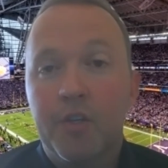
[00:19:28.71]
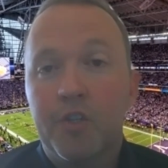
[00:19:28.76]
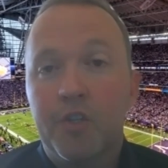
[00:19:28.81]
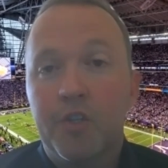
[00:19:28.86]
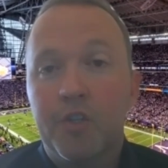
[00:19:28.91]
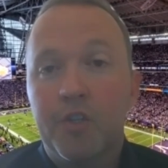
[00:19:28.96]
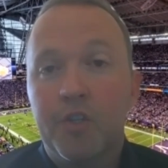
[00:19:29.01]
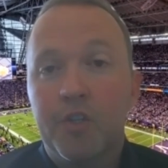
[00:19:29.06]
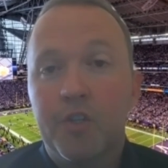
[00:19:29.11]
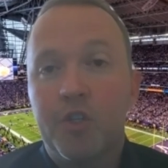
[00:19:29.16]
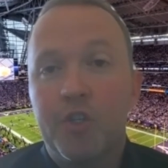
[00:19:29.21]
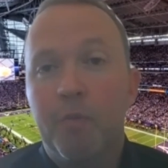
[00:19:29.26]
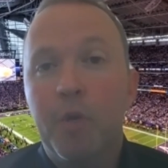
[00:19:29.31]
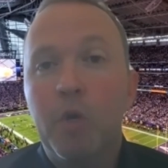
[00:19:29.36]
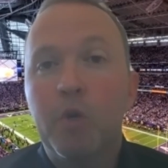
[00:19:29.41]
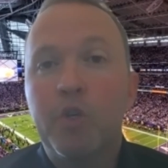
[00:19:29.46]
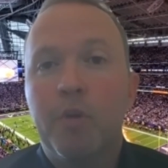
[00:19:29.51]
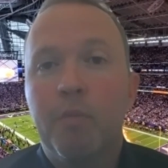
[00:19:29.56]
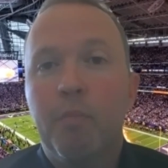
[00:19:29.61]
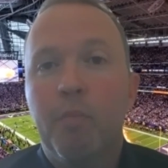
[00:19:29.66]

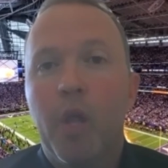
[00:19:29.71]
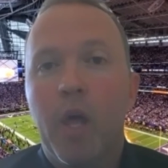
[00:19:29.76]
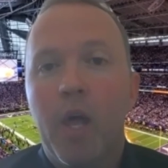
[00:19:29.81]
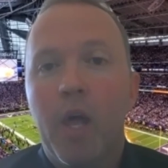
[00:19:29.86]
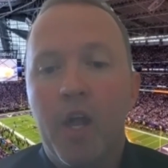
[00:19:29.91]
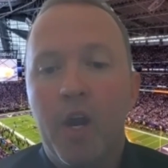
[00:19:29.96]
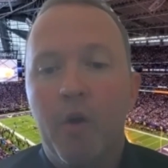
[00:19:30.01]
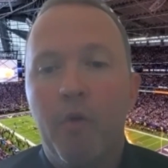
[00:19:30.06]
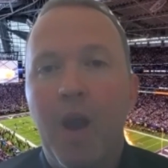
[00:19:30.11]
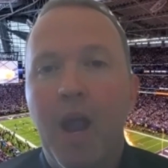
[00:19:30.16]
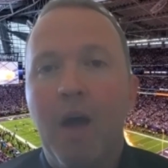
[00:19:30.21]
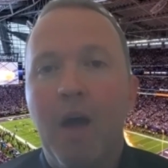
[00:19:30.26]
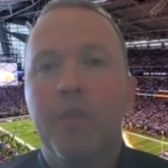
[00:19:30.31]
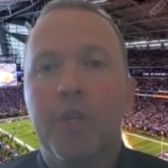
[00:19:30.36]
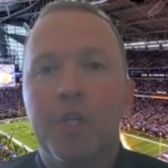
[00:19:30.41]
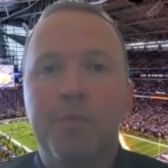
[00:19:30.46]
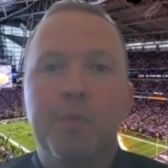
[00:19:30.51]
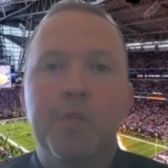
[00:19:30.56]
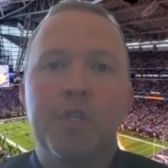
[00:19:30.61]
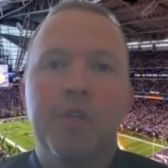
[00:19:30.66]
distribution plan around the
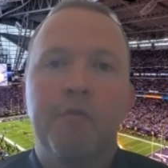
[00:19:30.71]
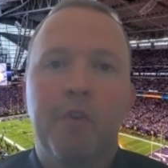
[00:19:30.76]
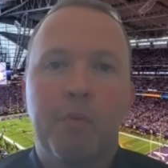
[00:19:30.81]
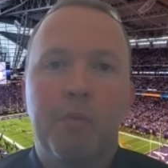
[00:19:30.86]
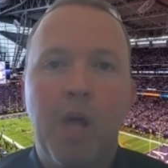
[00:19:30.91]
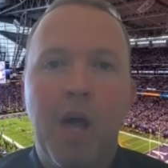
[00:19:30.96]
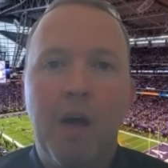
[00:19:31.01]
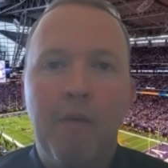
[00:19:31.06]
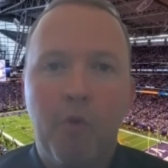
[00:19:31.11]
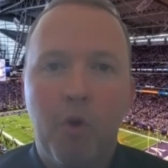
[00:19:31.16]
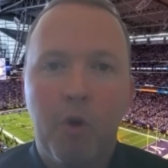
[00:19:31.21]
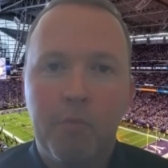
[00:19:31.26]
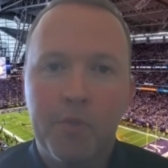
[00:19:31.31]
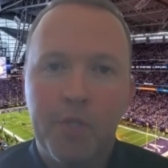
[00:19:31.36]
specific platforms